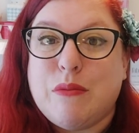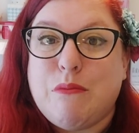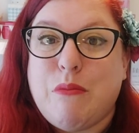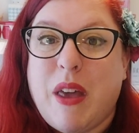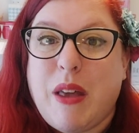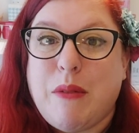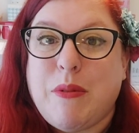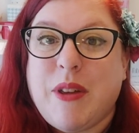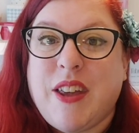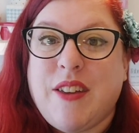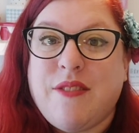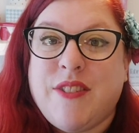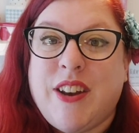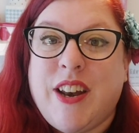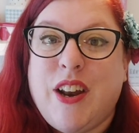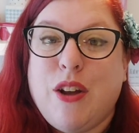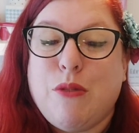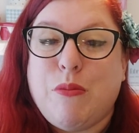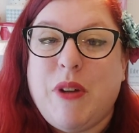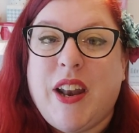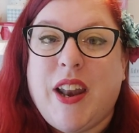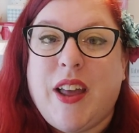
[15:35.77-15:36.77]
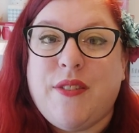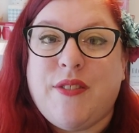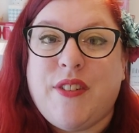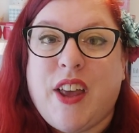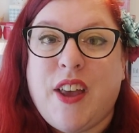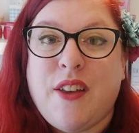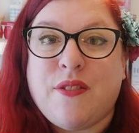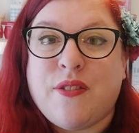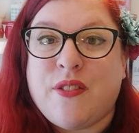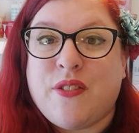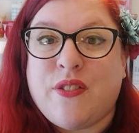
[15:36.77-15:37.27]
and maybe even a little bit left
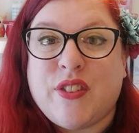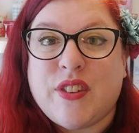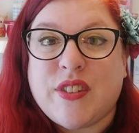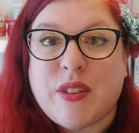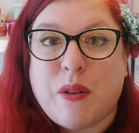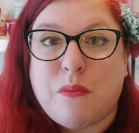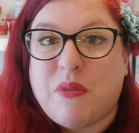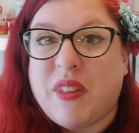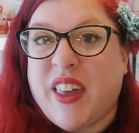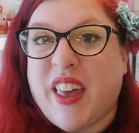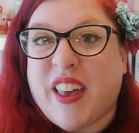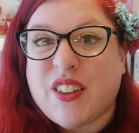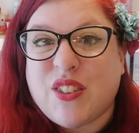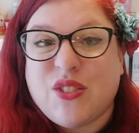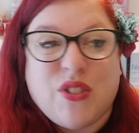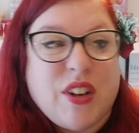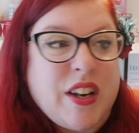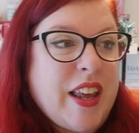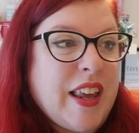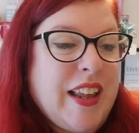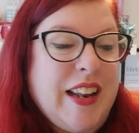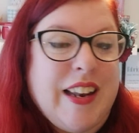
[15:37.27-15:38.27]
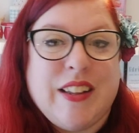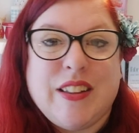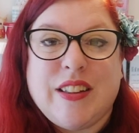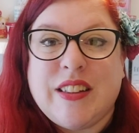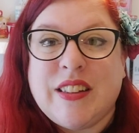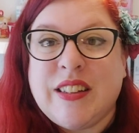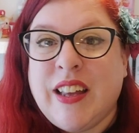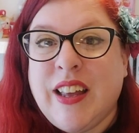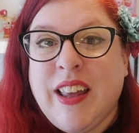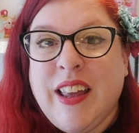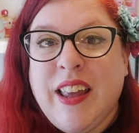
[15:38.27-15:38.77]
over for something extra, like a
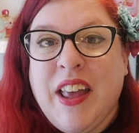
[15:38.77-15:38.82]
little,